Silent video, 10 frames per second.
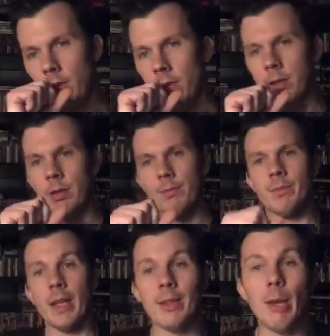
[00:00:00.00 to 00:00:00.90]

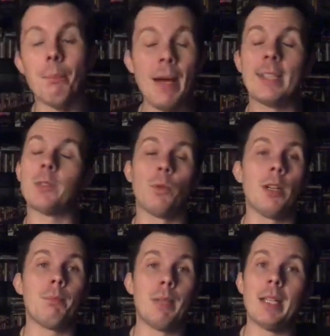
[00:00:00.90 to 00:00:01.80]
the best
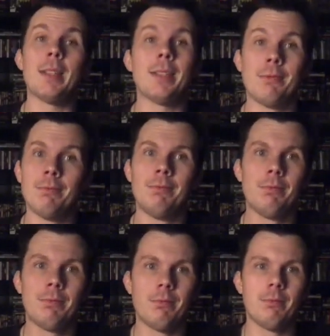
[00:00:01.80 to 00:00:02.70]
one being
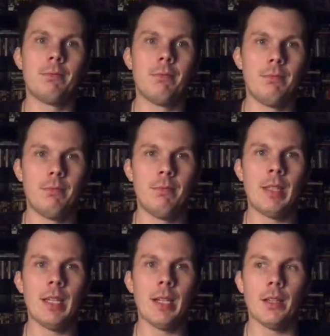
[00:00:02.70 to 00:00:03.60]

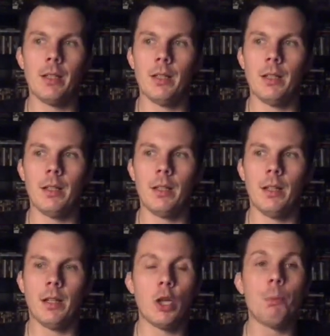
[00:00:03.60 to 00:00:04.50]
the uh,
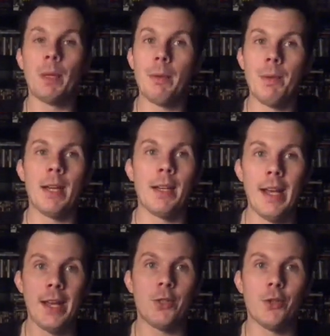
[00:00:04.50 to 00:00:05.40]
uh, Copacabana
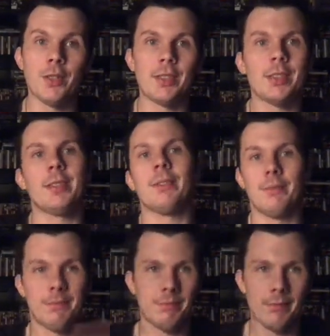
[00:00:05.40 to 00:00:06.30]
entrance
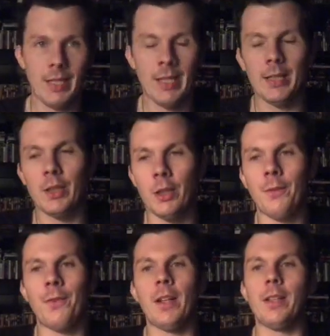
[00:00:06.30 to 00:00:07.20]
in
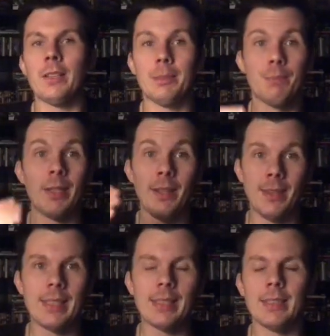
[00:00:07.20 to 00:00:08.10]
Goodfellas, but
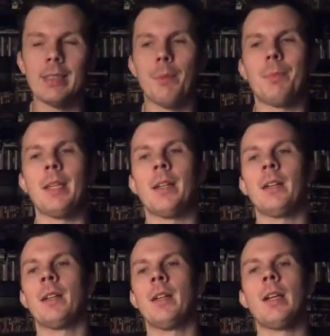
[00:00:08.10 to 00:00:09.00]
this is up there.
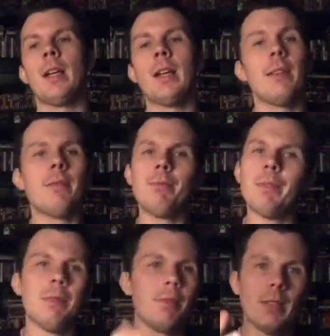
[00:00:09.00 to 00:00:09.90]

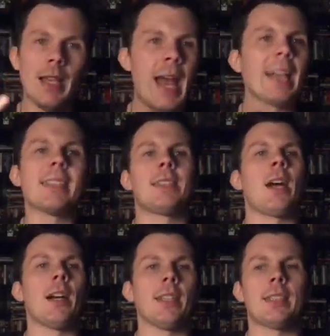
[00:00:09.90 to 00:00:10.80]
It has a
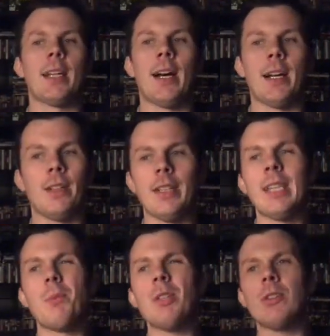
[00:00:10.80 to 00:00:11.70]
ton of style. And
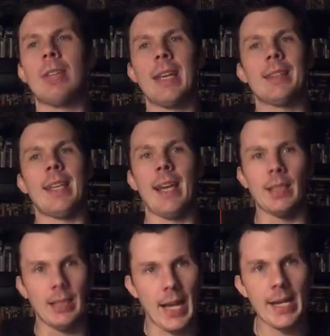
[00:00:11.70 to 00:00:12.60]
then when you get that
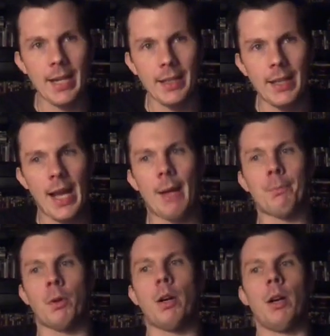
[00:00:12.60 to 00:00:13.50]
lighting at
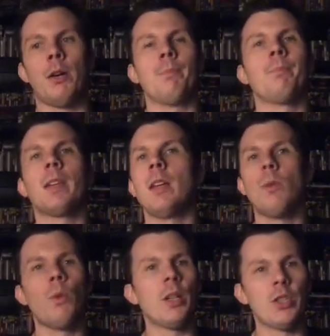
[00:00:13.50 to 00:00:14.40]
prom,
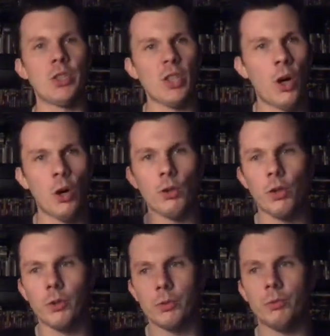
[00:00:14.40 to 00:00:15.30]
where it just all
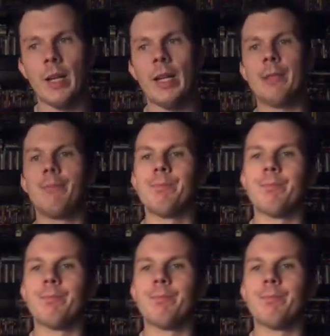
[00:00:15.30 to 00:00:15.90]
goes red.